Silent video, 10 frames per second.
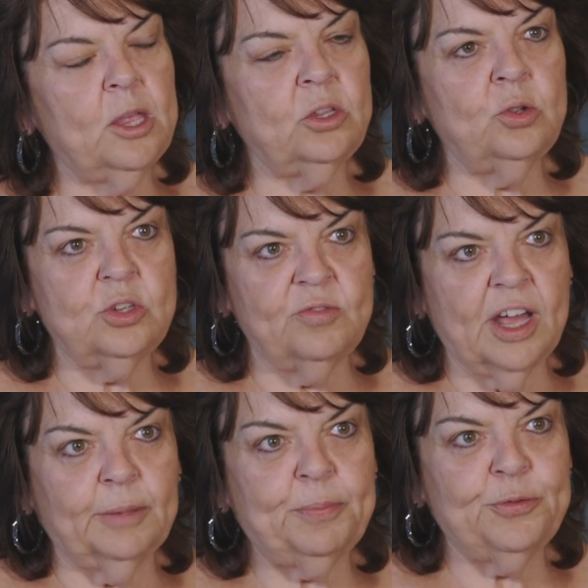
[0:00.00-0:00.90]
you
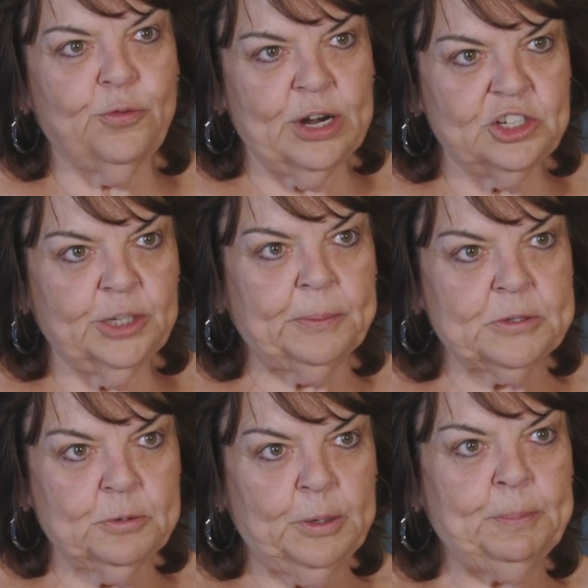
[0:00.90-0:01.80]
develop the
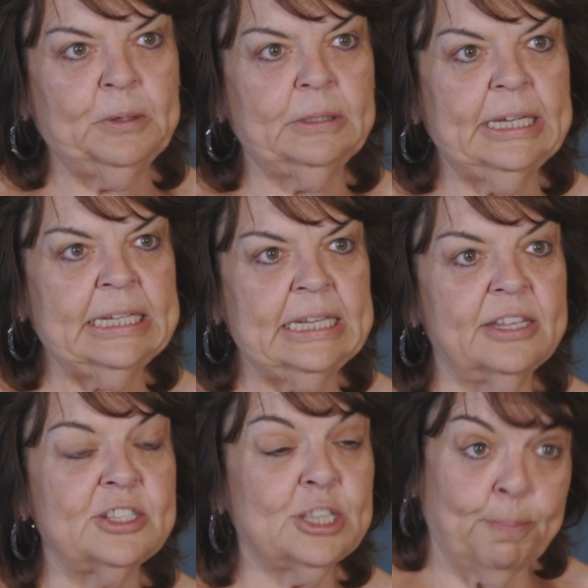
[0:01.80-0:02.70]
friendships with people and
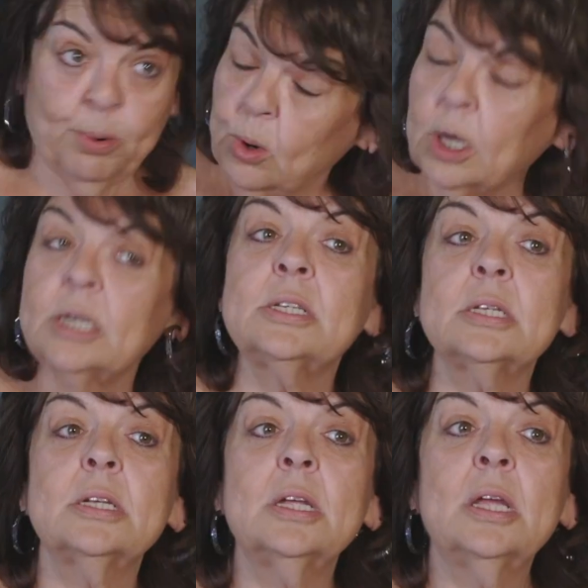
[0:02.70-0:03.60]
the
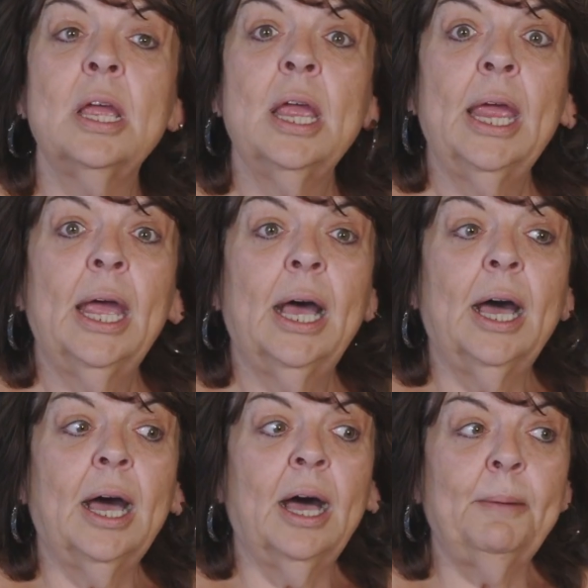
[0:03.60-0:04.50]
support
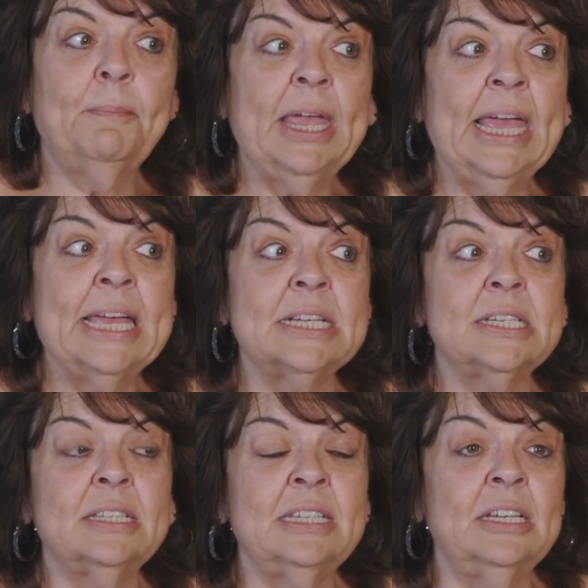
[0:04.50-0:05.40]

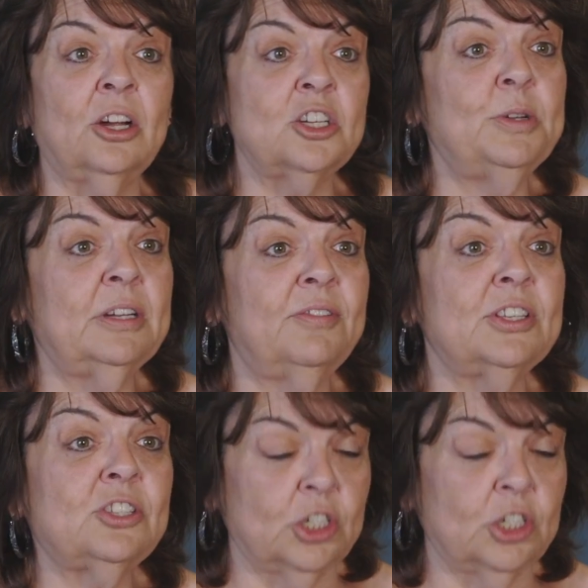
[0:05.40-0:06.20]
and the encouragement of this